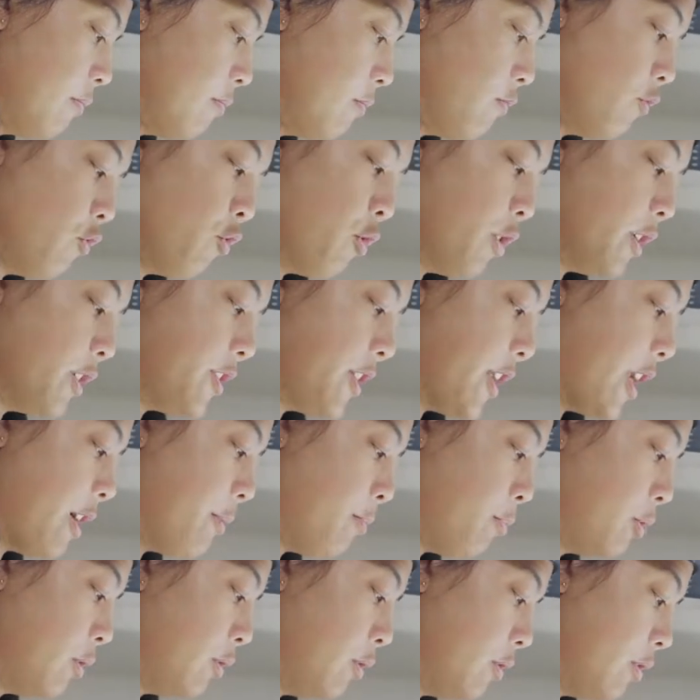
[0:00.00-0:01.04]
For
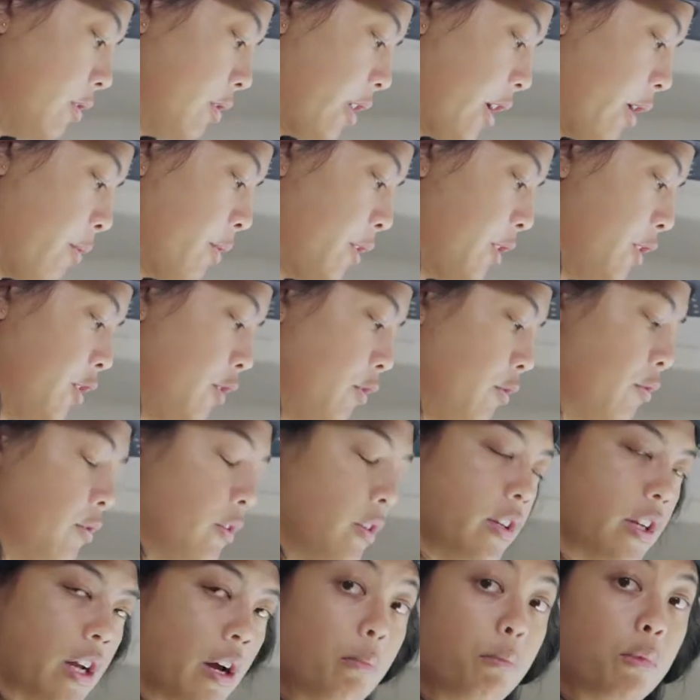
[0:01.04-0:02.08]
example, I would do
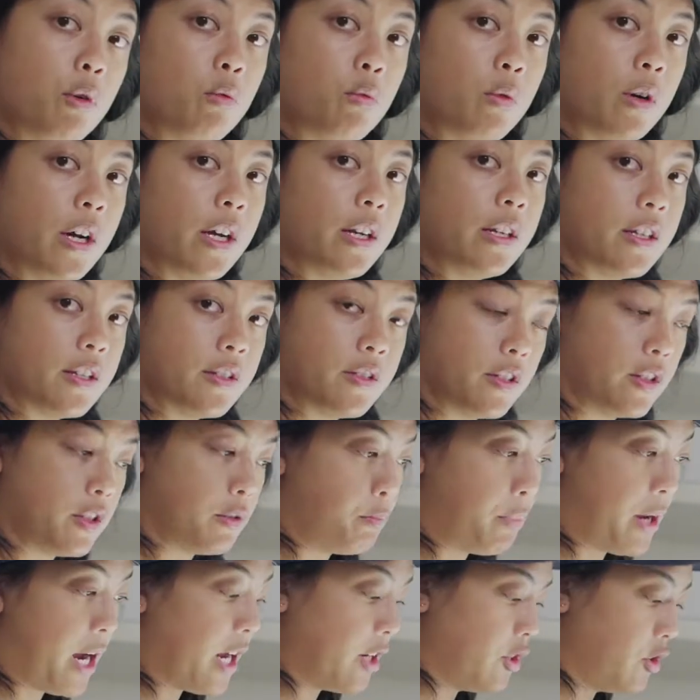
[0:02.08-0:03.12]
number 1, because it's
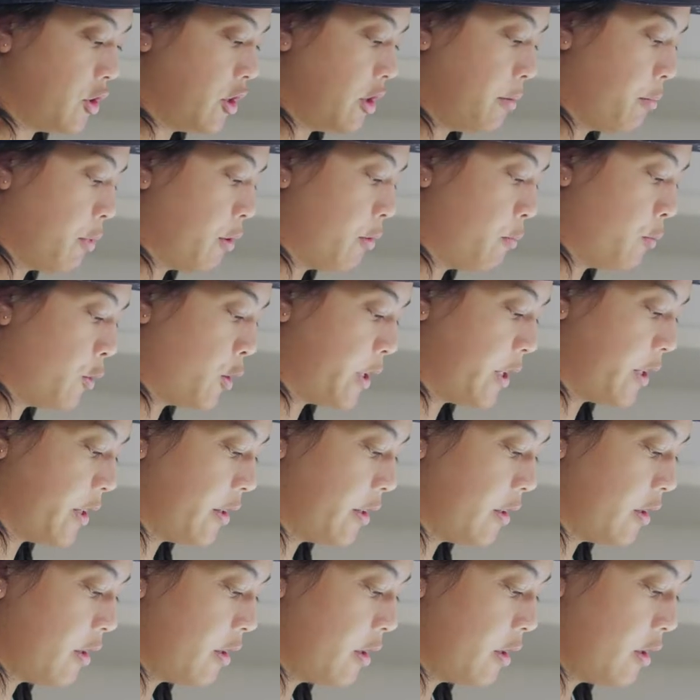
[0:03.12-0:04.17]
batch number 1,
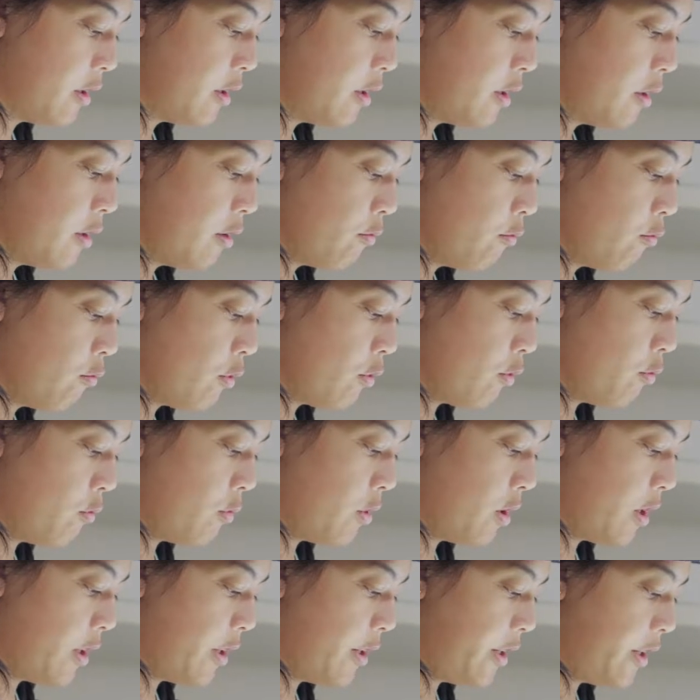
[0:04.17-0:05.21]

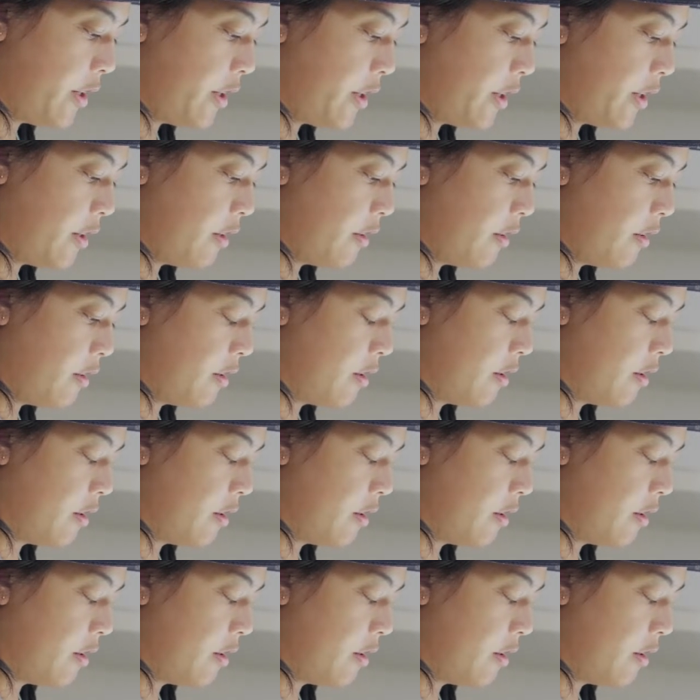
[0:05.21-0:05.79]
Rwanda,